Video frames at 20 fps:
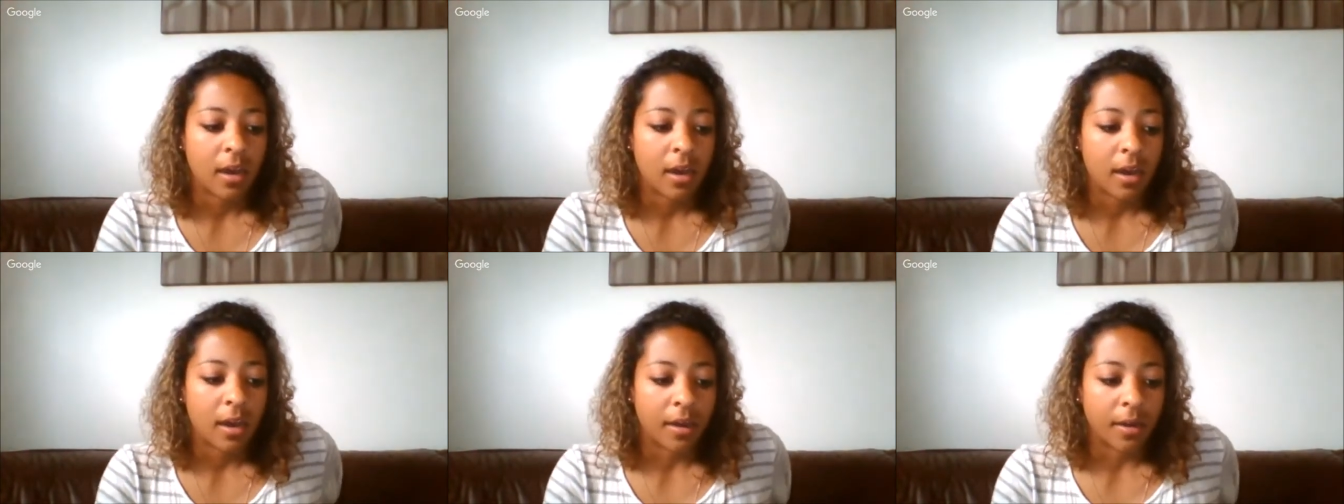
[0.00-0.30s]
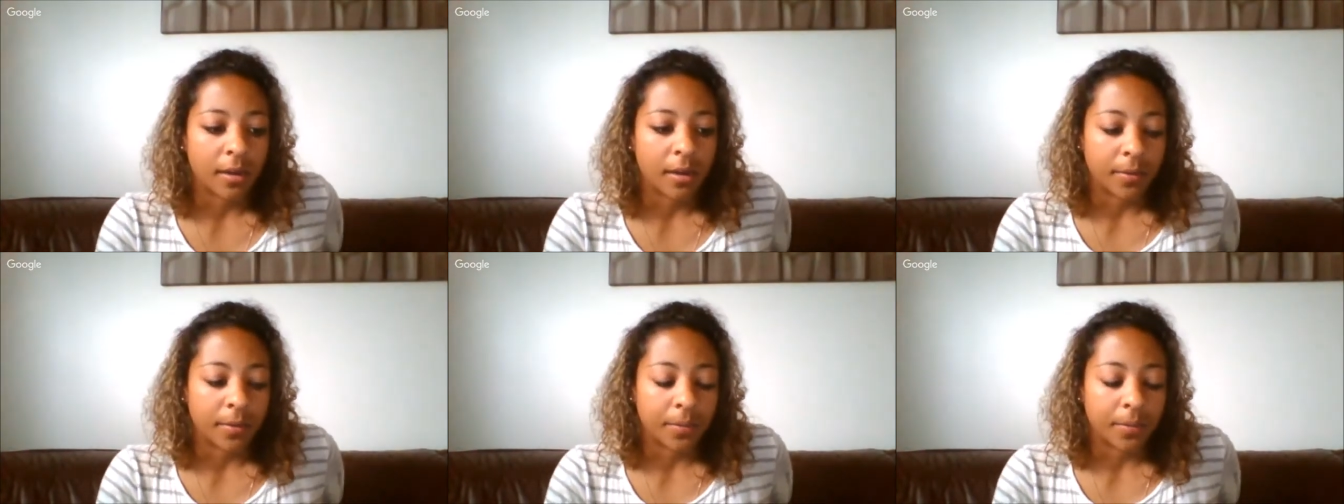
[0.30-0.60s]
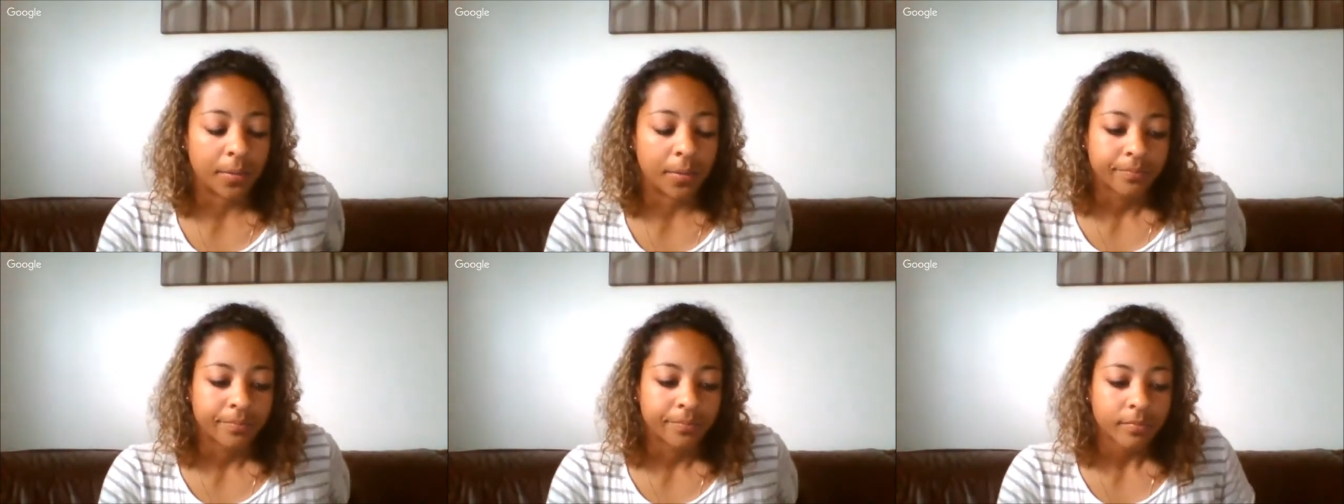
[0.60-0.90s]
um
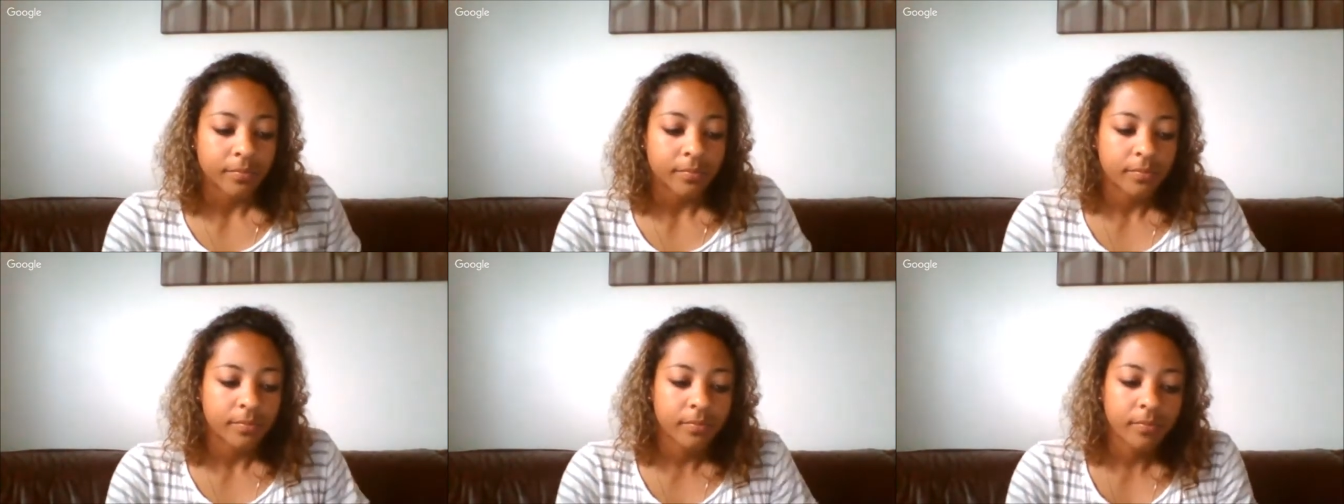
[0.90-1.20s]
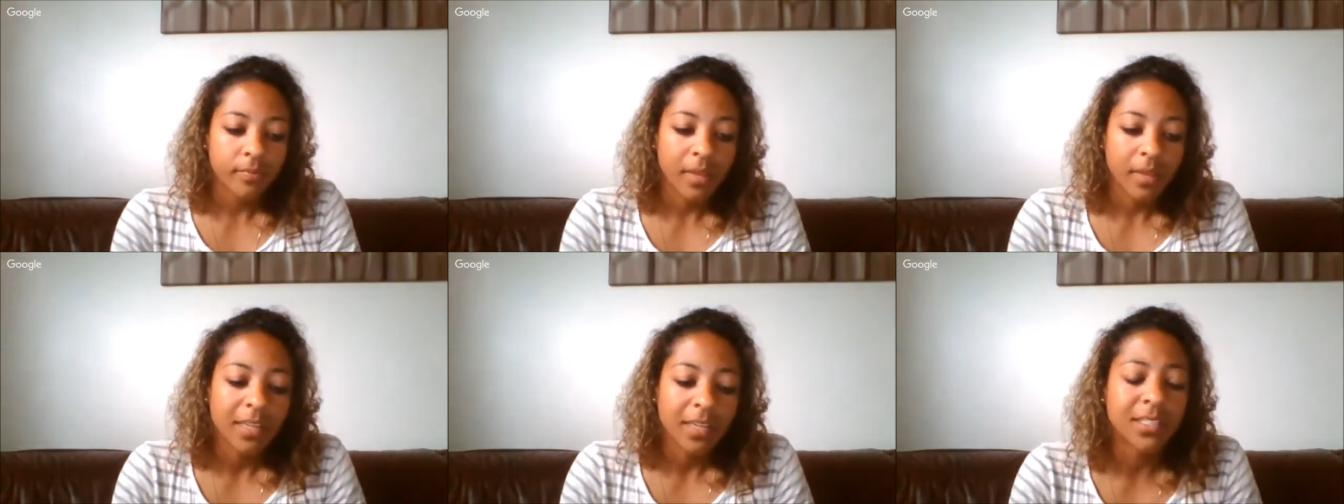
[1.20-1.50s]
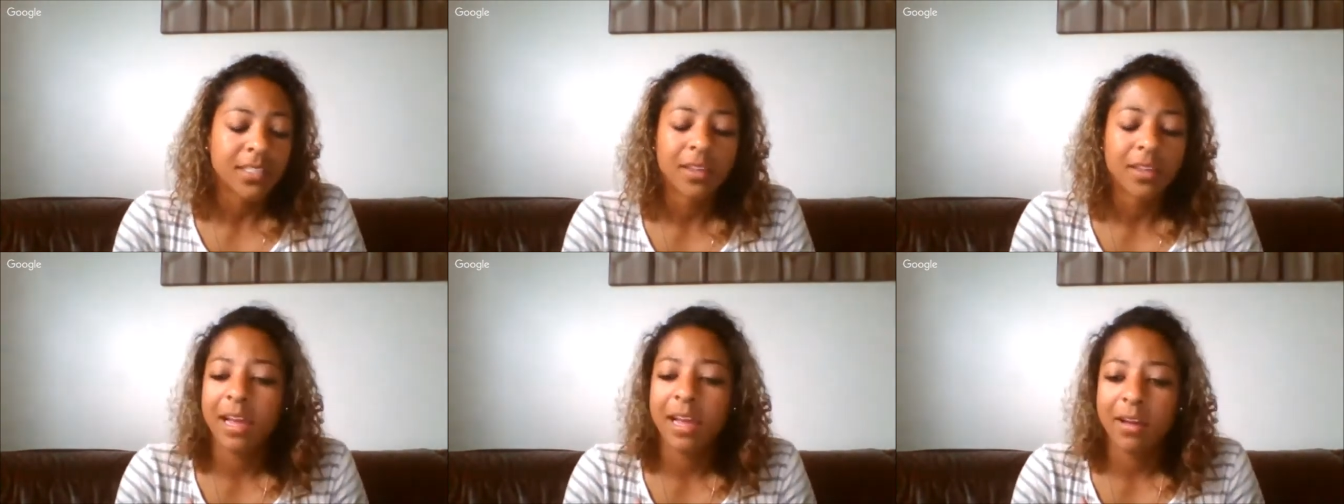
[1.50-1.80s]
so
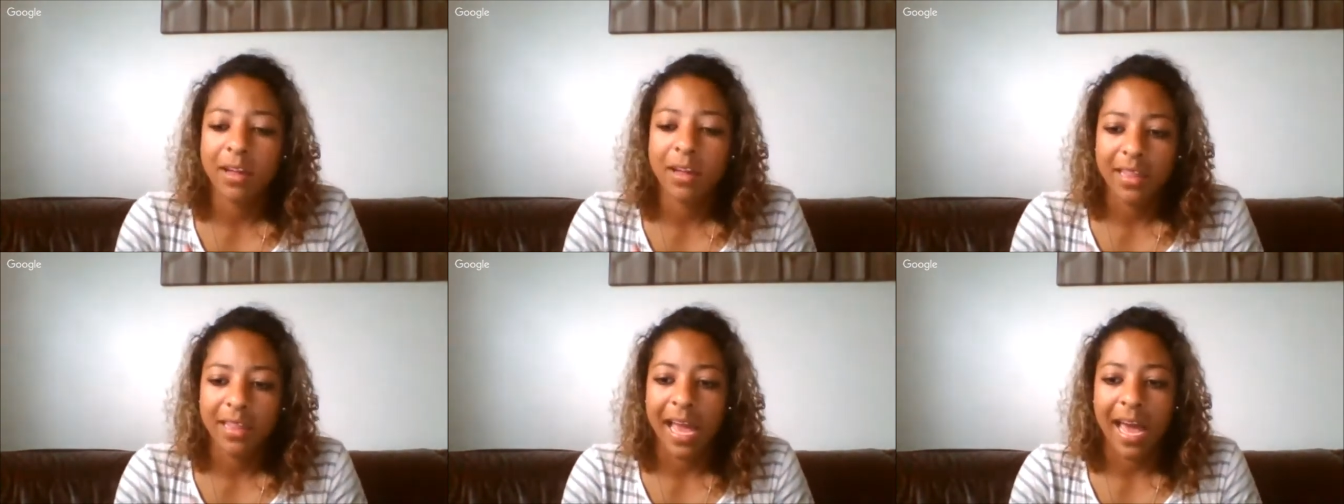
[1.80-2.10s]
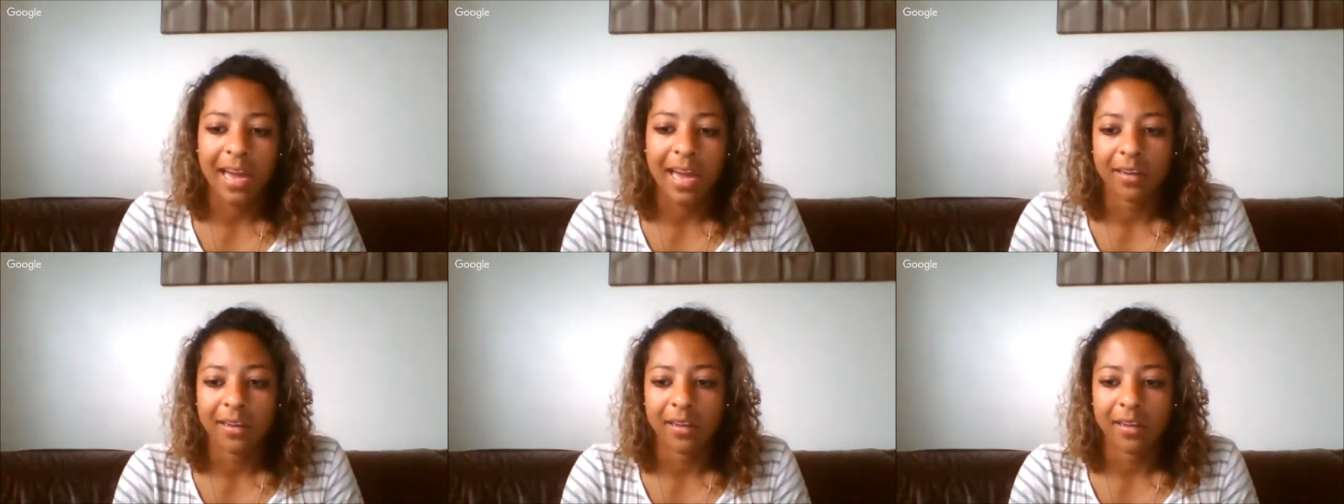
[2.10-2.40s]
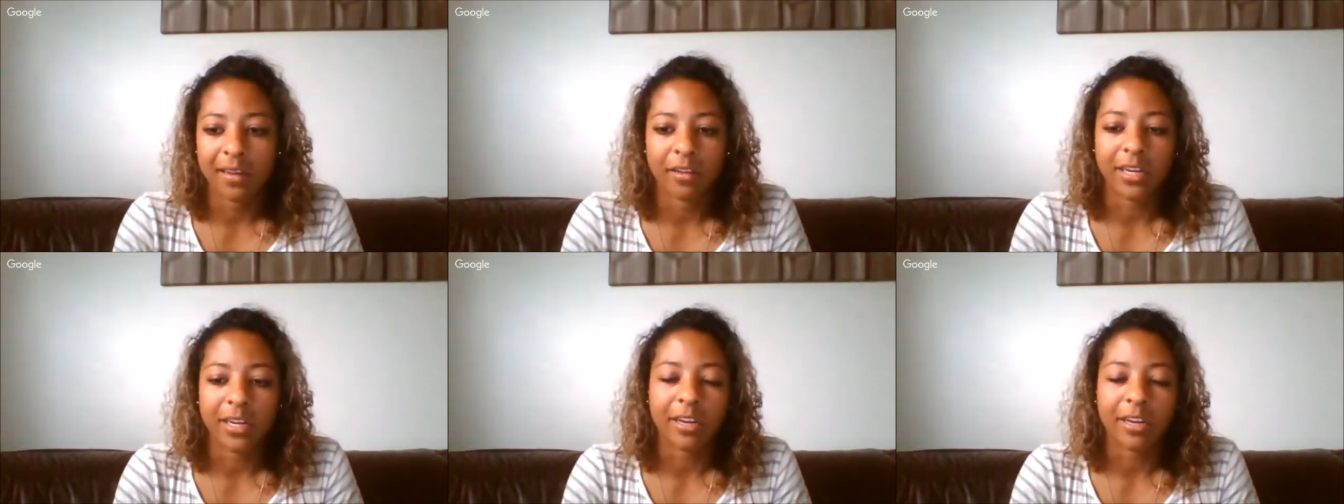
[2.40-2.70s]
they they had another
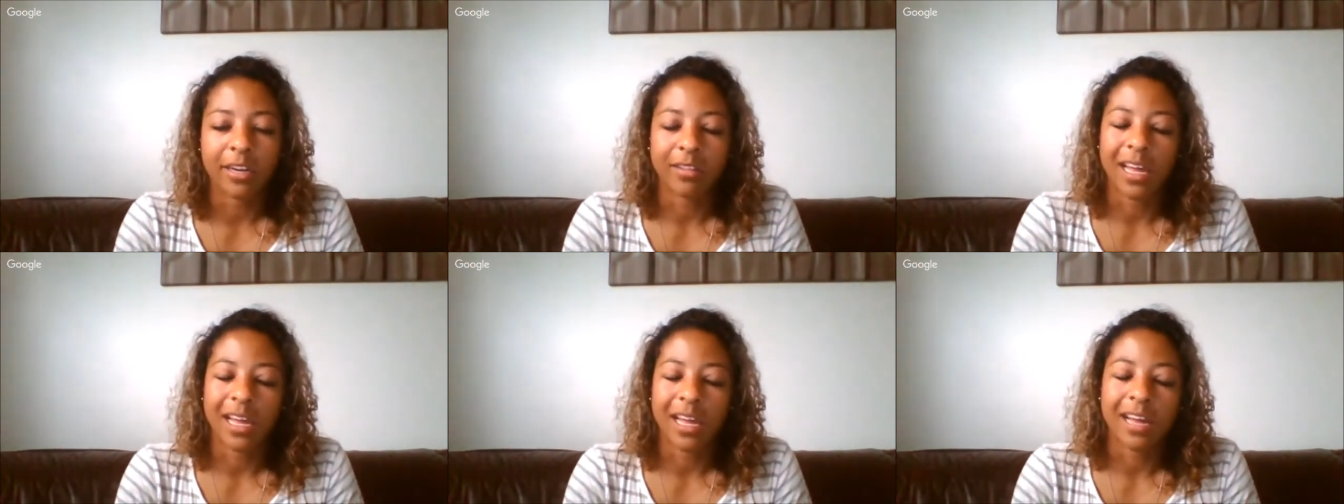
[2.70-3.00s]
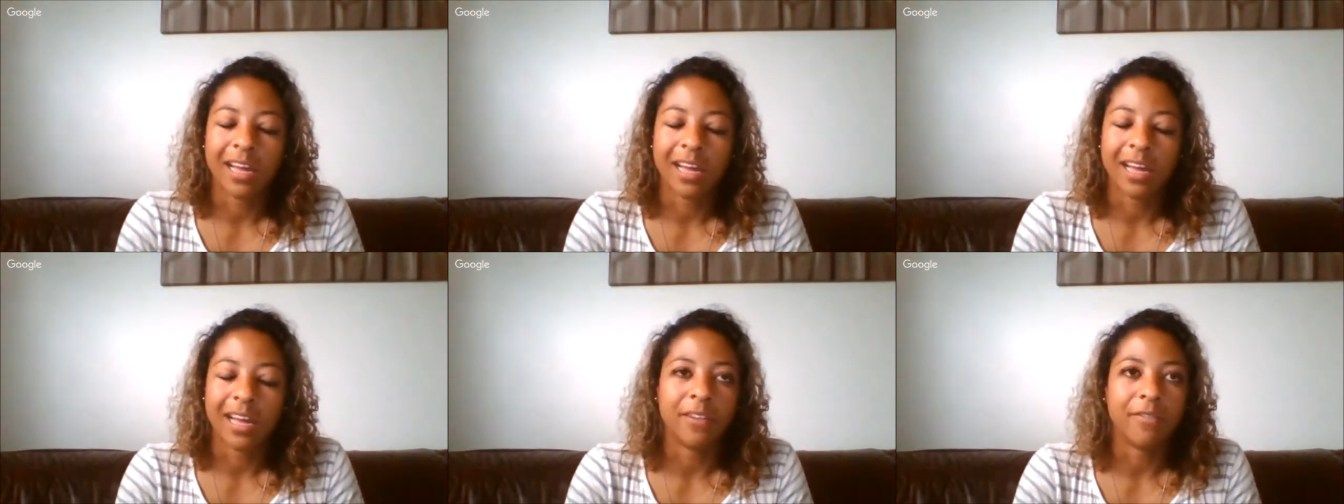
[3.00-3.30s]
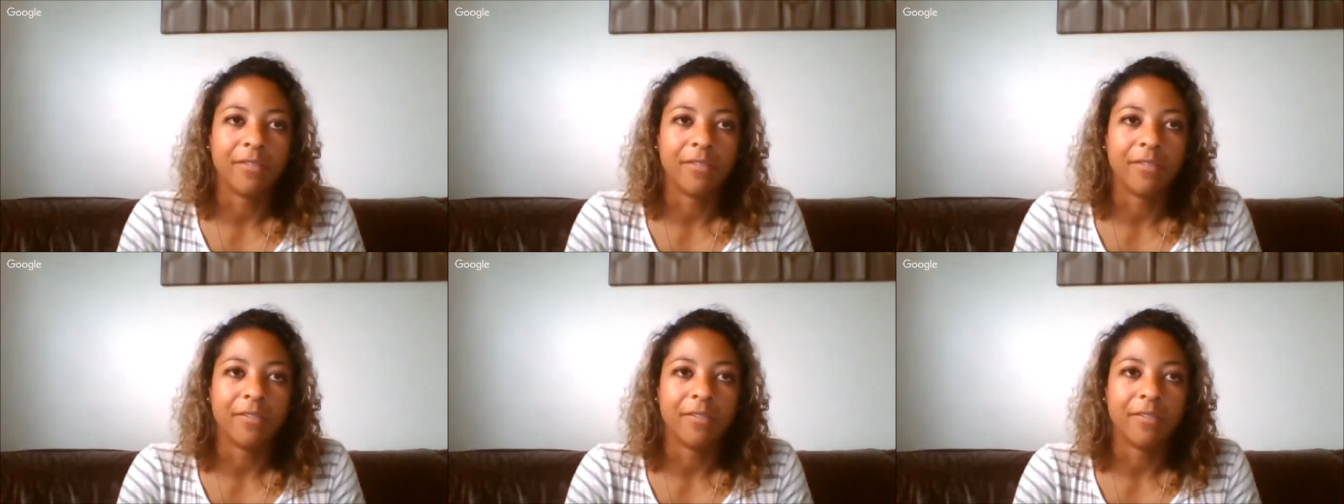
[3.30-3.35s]
year, they had a fifth year,